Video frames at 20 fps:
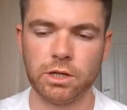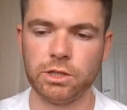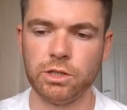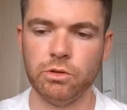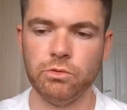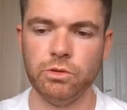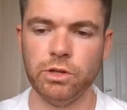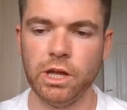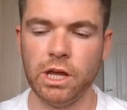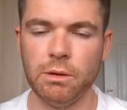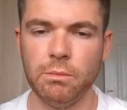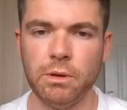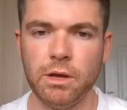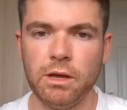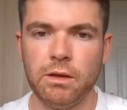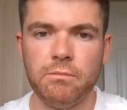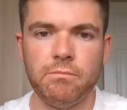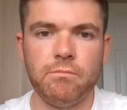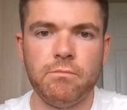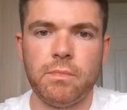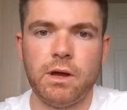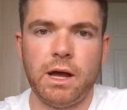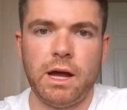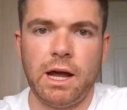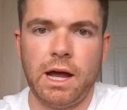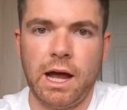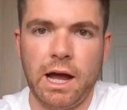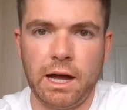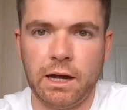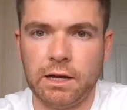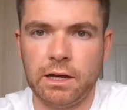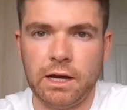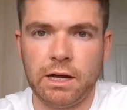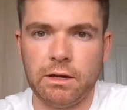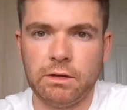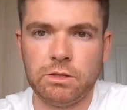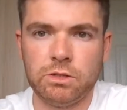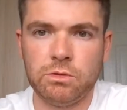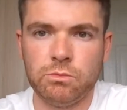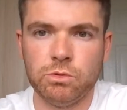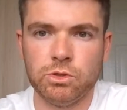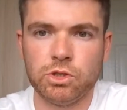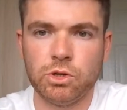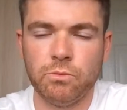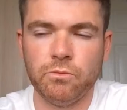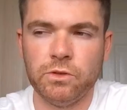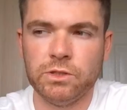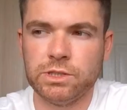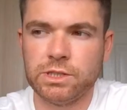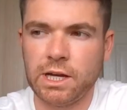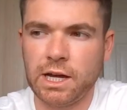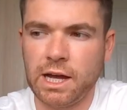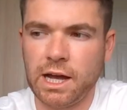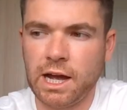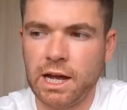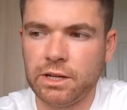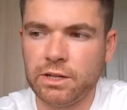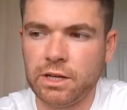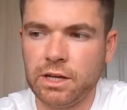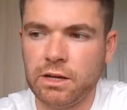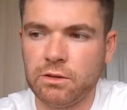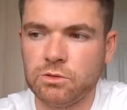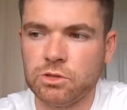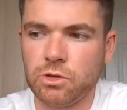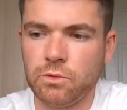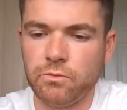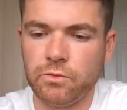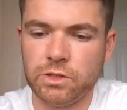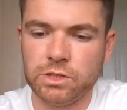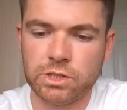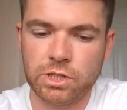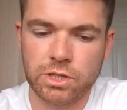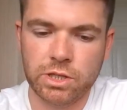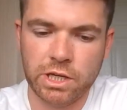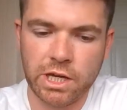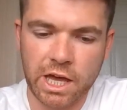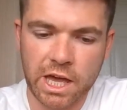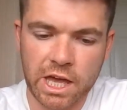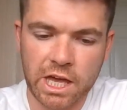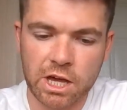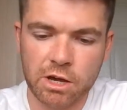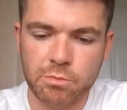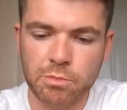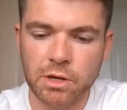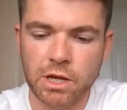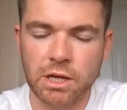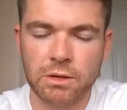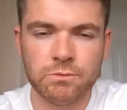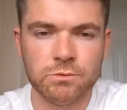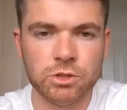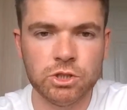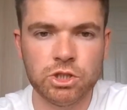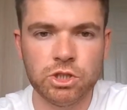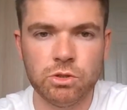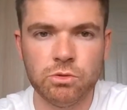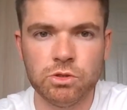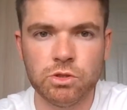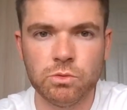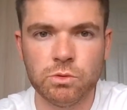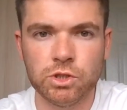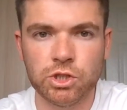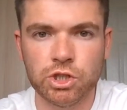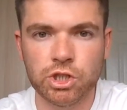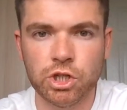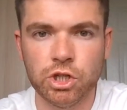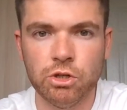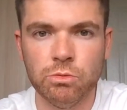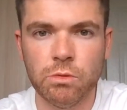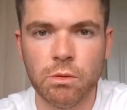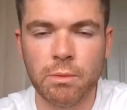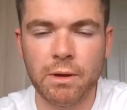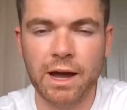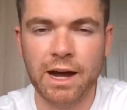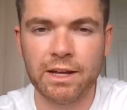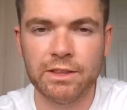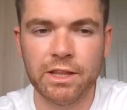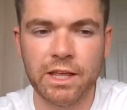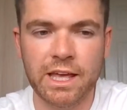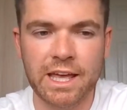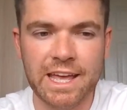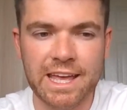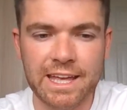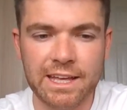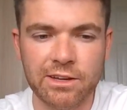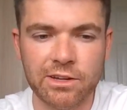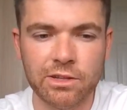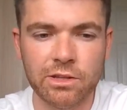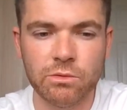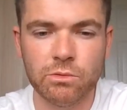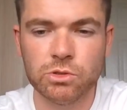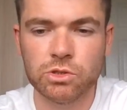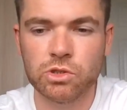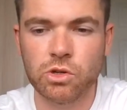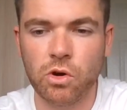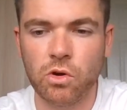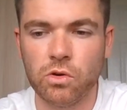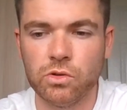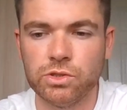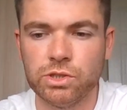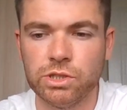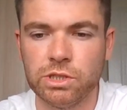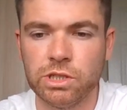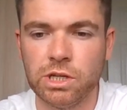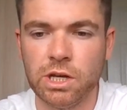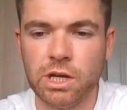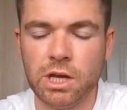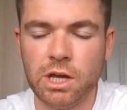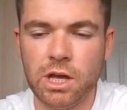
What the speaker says: you name it. I was convinced that I had it. I was convinced that the ear pain was due to a tumour behind the ear that was causing